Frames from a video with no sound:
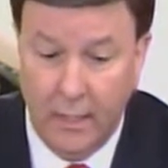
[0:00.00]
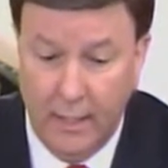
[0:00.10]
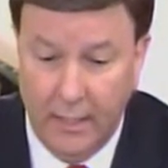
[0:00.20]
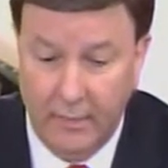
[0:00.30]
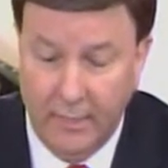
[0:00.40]

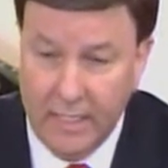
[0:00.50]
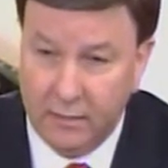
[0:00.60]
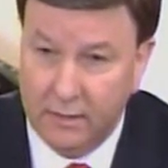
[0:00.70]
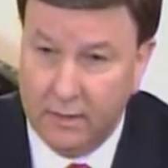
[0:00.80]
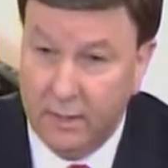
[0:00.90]
And he
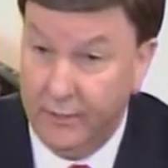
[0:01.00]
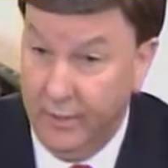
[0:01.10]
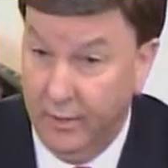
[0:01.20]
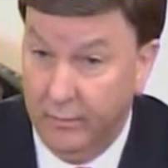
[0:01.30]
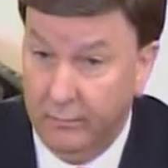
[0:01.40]
basically said
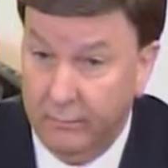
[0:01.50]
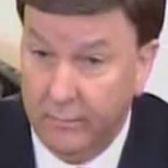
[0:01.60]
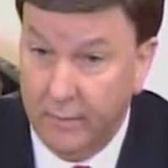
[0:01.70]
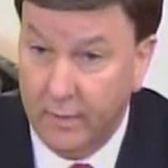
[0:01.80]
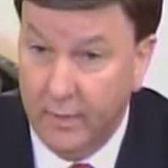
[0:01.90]
no,
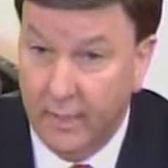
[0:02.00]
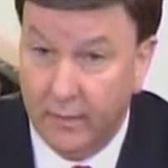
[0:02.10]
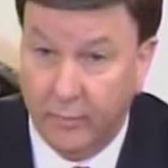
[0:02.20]
that